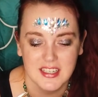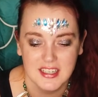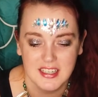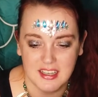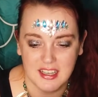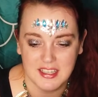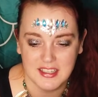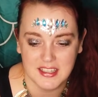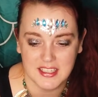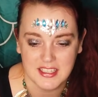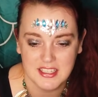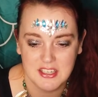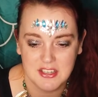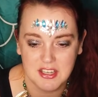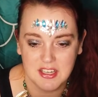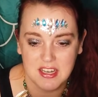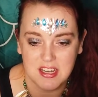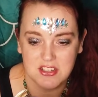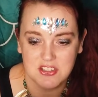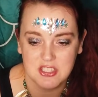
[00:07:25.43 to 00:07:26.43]
I think you
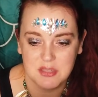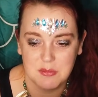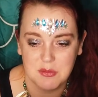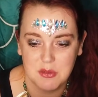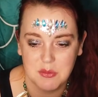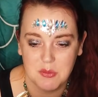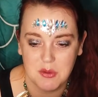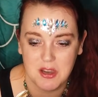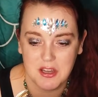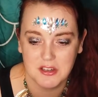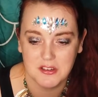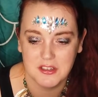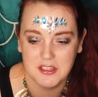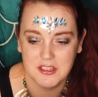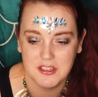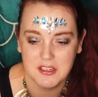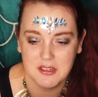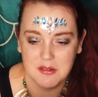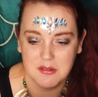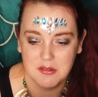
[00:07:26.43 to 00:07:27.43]
can actually put water in
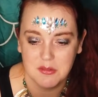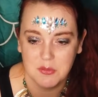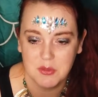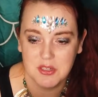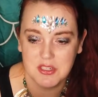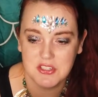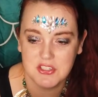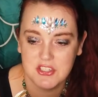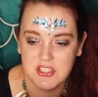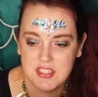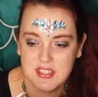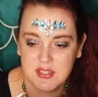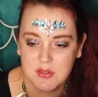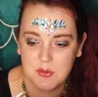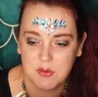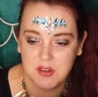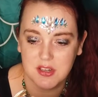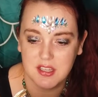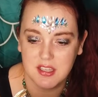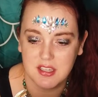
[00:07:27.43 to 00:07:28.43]
her. Where does she
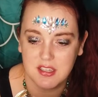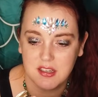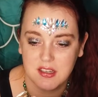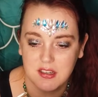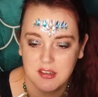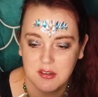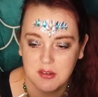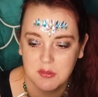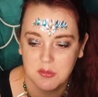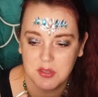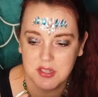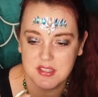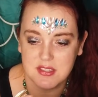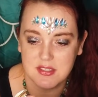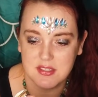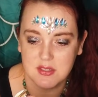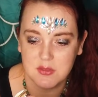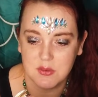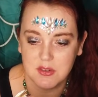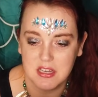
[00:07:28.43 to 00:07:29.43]
squirt it? What does
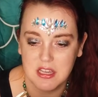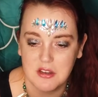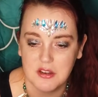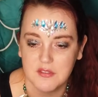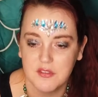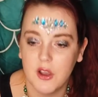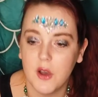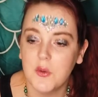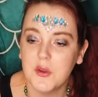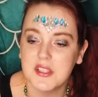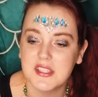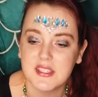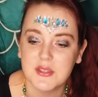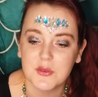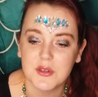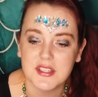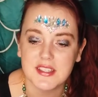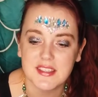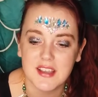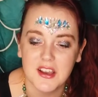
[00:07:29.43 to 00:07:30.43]
it squirt out of? Oh, it
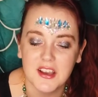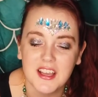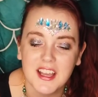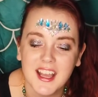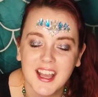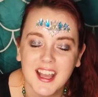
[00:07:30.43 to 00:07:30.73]
squirts out.